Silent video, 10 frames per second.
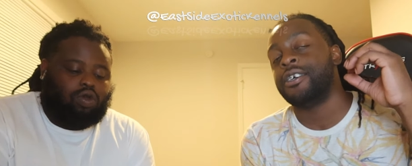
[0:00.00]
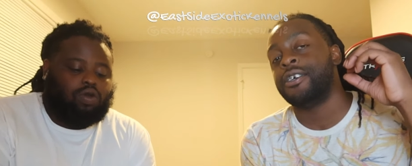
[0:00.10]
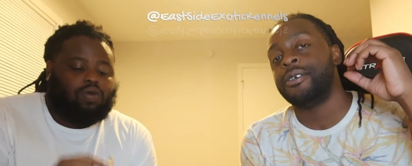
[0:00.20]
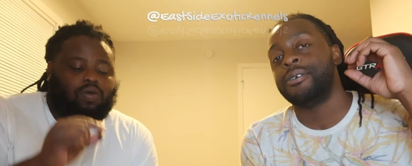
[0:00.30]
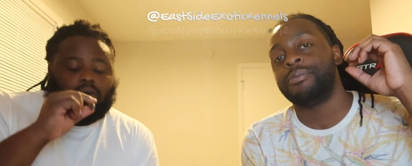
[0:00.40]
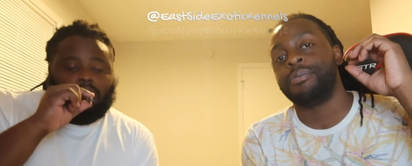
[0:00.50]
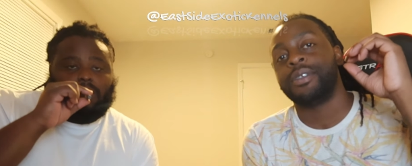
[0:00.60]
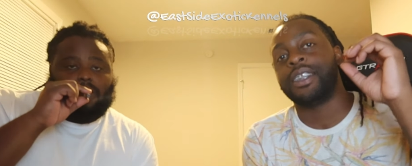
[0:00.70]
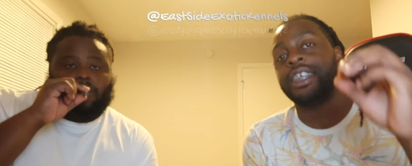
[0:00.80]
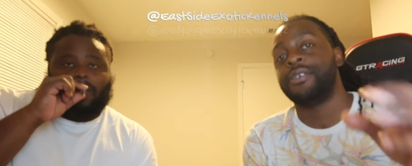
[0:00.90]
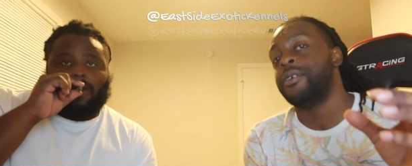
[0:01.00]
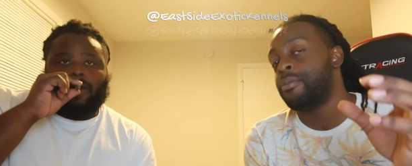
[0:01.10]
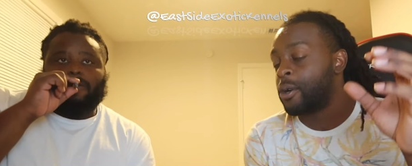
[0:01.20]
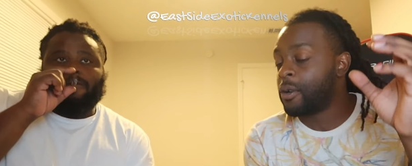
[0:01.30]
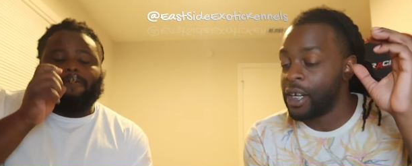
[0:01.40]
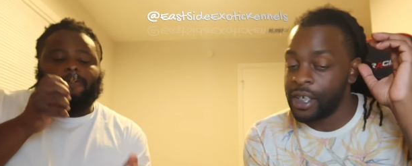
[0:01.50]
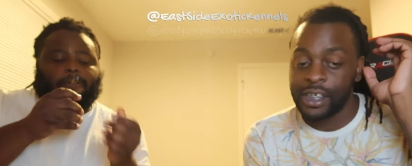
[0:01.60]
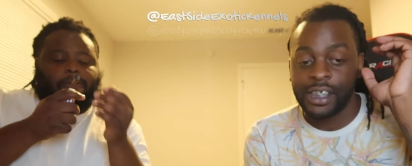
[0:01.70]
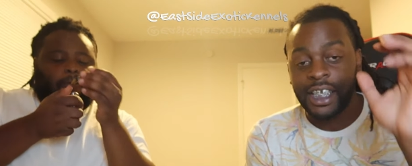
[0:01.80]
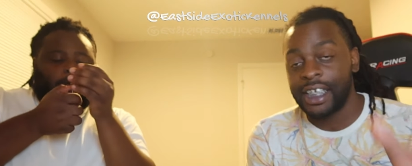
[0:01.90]
Speaker 1: um, this female right
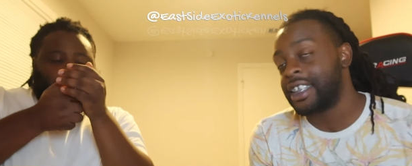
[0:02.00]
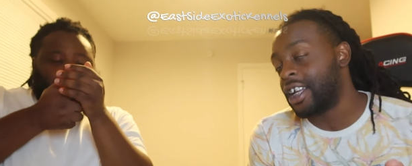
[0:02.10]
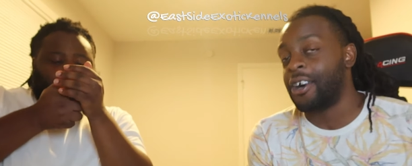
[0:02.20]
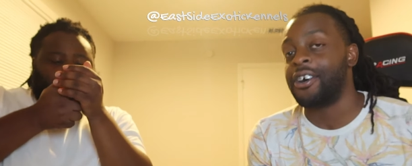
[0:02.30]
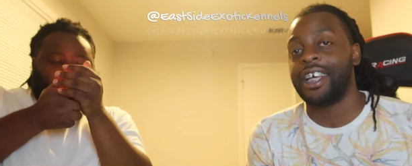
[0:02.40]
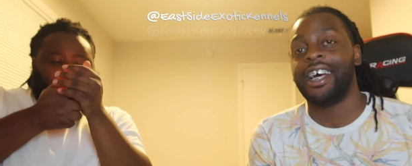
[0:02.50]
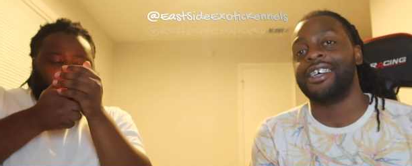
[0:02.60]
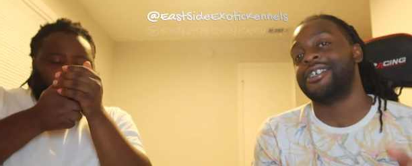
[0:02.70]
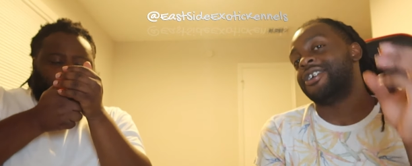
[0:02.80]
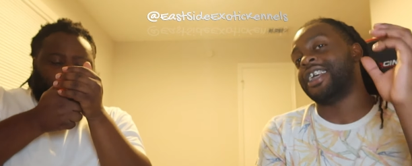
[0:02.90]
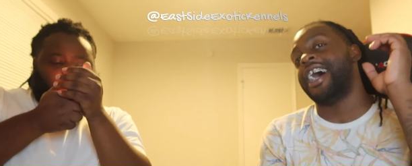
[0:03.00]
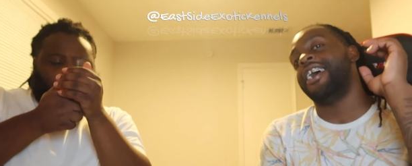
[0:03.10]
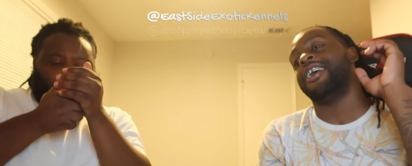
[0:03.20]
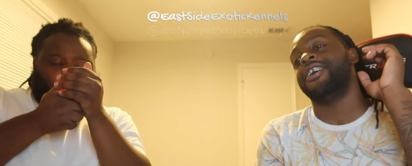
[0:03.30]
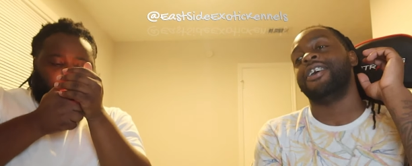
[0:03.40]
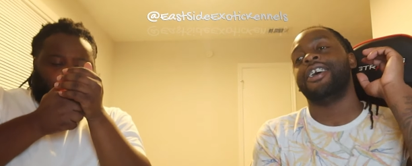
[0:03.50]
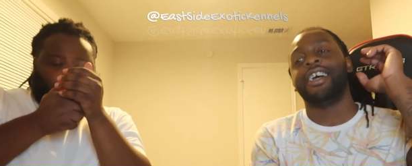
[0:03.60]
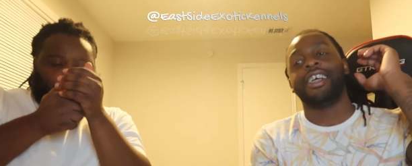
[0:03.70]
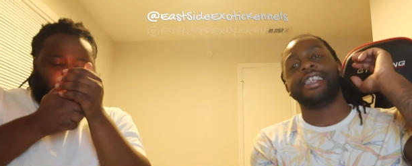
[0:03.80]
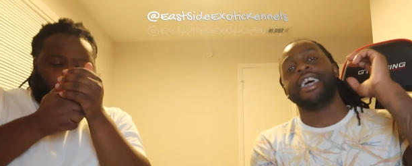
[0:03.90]
here is his dog, y'all. So y'all
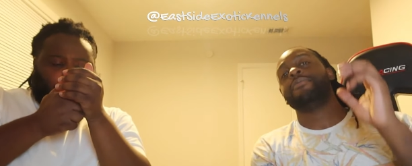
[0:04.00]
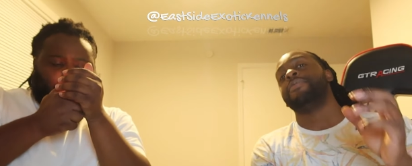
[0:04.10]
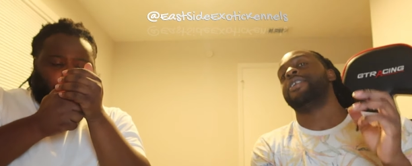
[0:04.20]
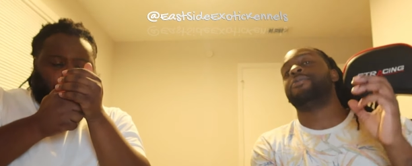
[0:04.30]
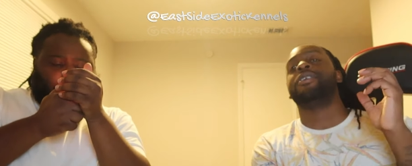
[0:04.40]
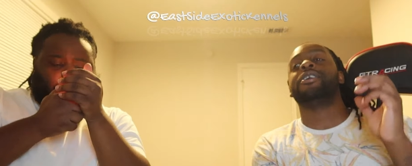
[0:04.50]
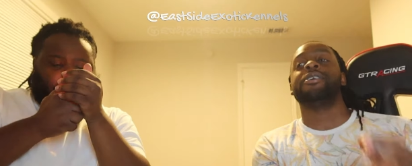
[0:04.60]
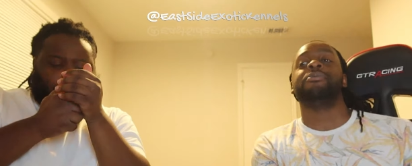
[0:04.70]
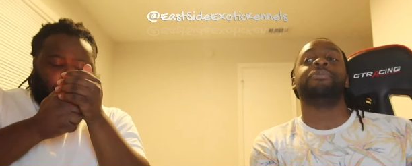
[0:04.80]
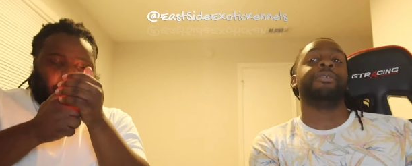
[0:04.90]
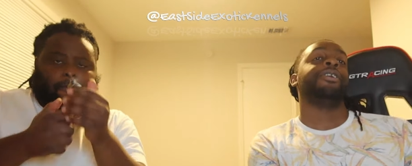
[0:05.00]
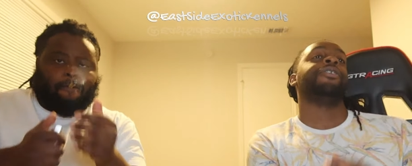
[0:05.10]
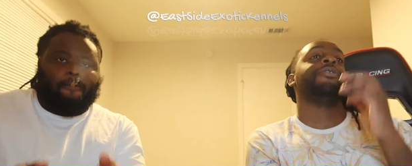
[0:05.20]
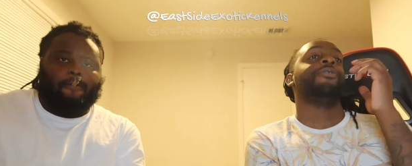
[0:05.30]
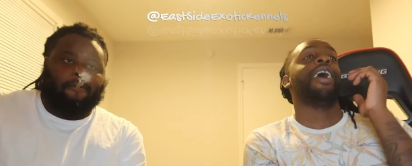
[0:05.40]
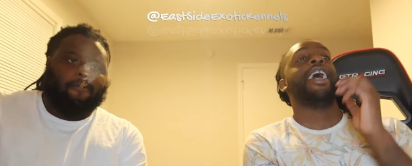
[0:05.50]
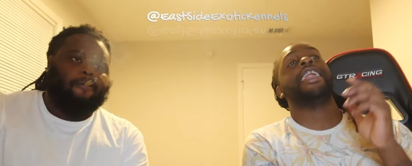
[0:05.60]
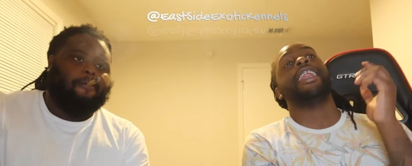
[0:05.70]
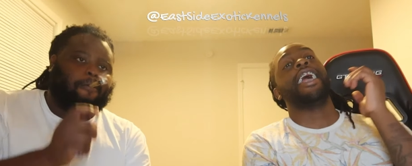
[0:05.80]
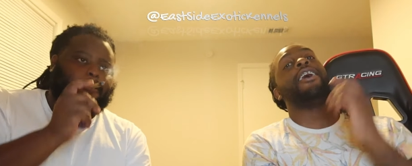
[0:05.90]
tap in with him
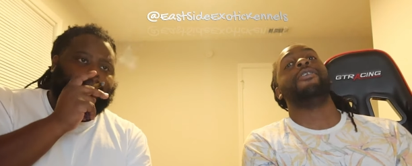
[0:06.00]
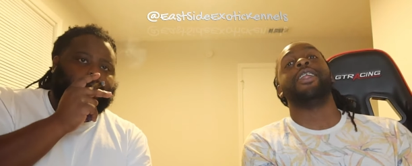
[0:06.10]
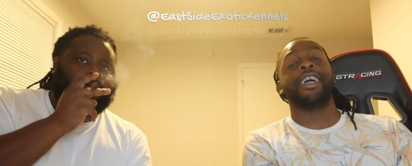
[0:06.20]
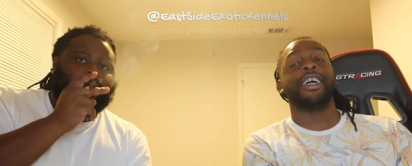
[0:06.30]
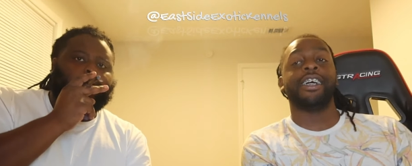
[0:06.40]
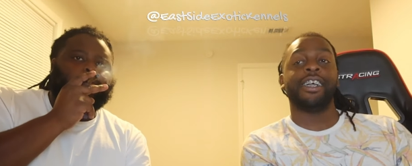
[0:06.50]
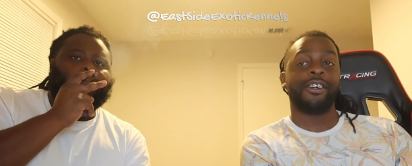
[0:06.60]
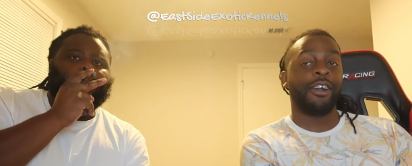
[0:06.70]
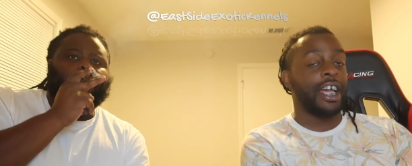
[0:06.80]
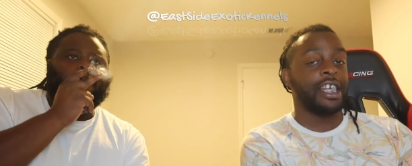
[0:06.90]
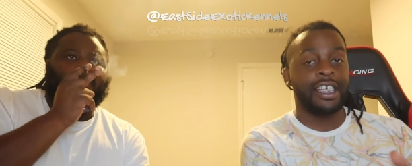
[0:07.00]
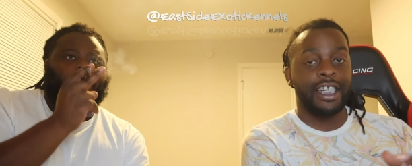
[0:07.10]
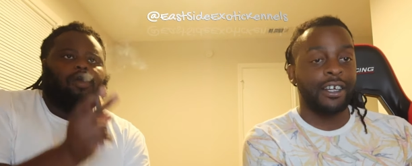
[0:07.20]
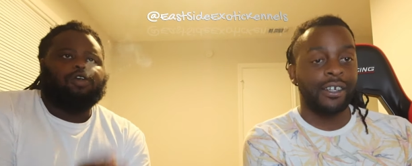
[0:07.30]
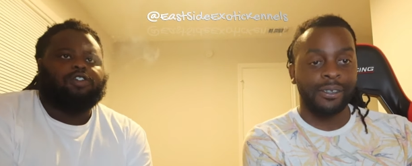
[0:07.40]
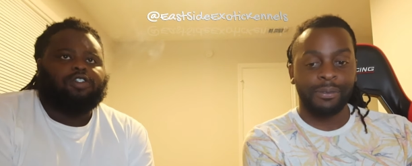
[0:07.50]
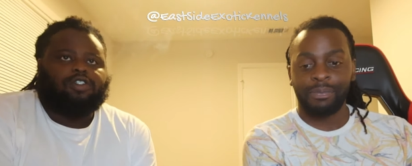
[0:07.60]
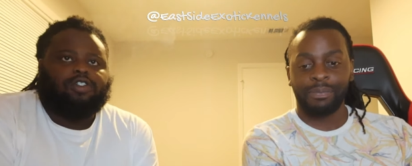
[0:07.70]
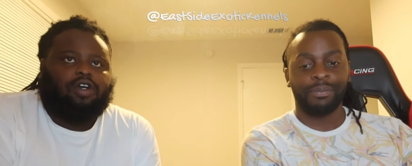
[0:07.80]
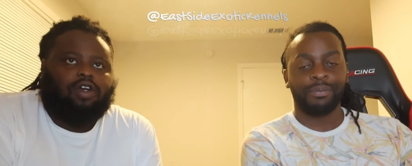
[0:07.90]
right
Speaker 2: now, nigga. Crazy deal.
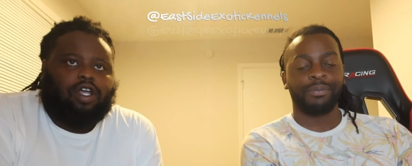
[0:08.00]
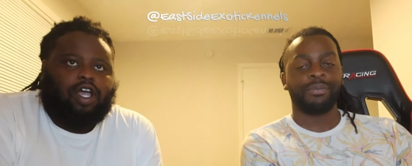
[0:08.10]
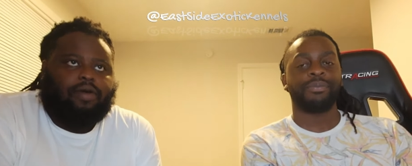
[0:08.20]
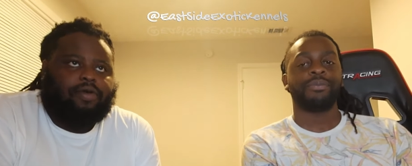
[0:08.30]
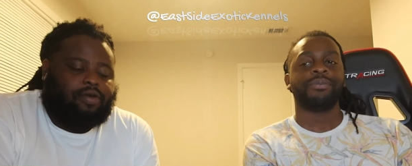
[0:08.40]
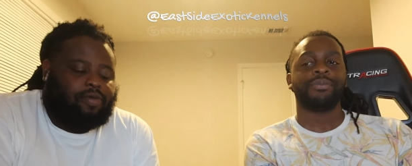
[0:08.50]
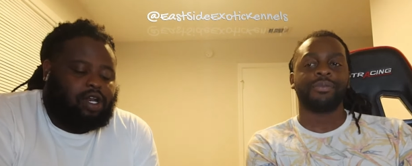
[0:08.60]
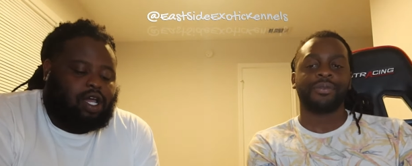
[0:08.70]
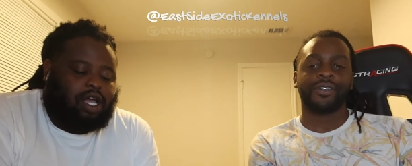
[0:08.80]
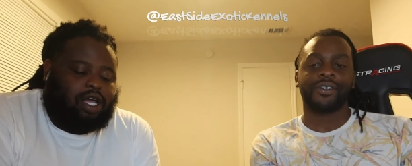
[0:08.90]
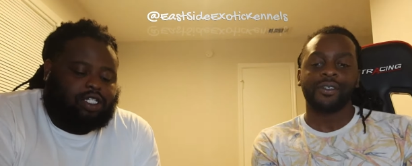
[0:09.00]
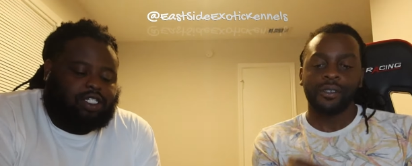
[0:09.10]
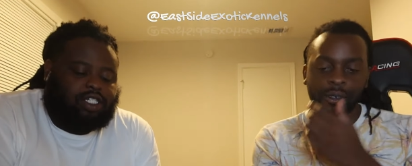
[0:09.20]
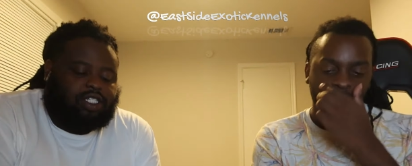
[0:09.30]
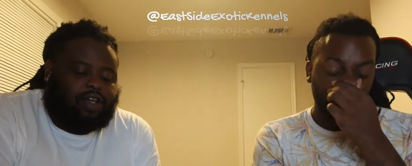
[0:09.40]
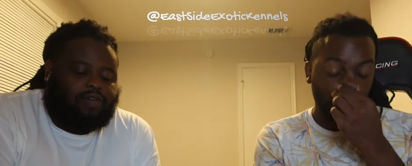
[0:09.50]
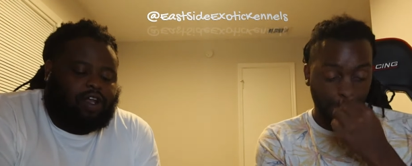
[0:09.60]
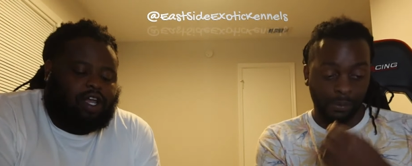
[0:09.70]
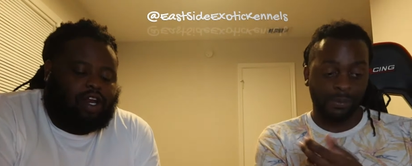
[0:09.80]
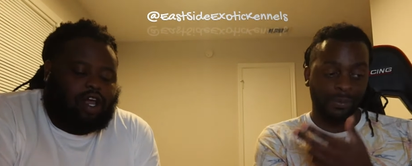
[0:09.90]
Okay, I'll be at my line, six seven
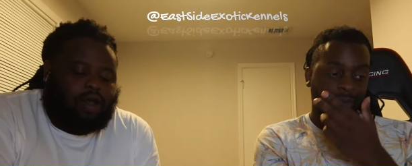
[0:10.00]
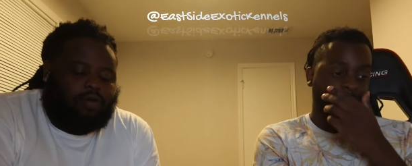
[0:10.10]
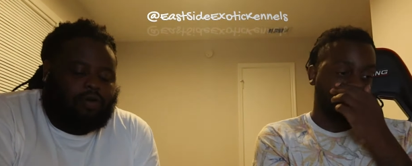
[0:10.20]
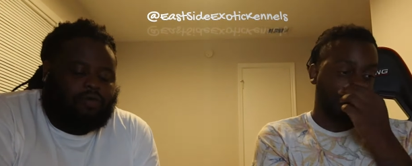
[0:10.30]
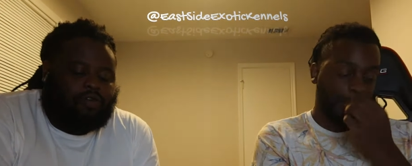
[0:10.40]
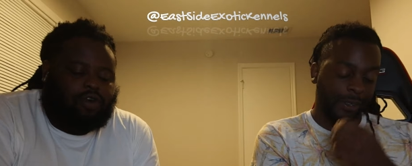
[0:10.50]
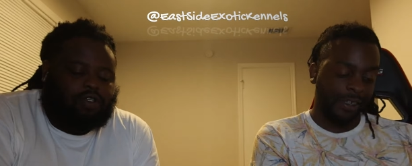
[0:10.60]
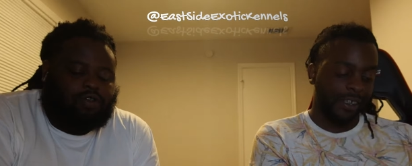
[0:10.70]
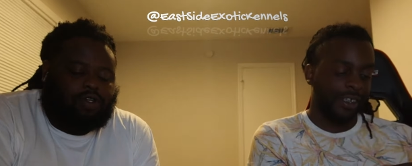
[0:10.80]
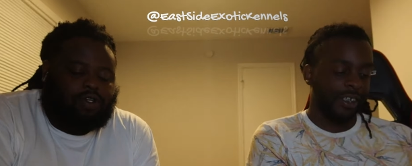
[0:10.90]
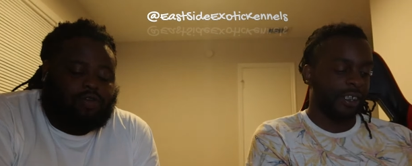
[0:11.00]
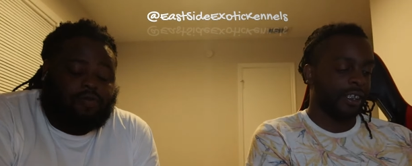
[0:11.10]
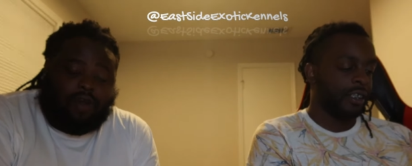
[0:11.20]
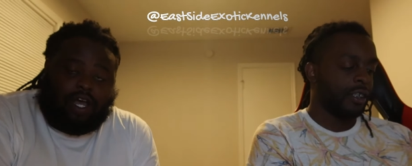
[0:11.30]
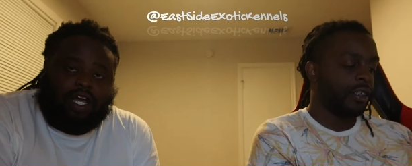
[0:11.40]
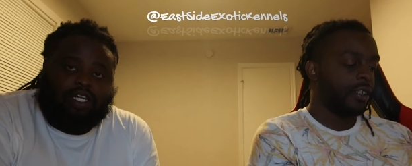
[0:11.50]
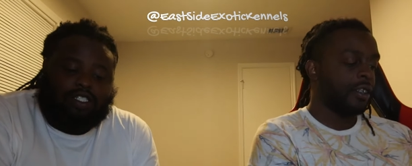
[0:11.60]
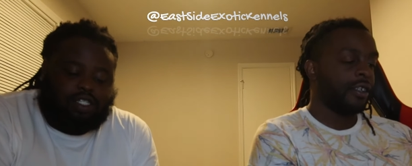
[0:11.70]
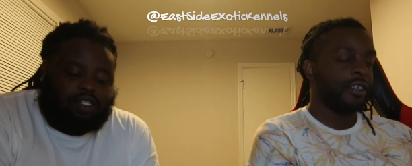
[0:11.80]
eight nine one four three five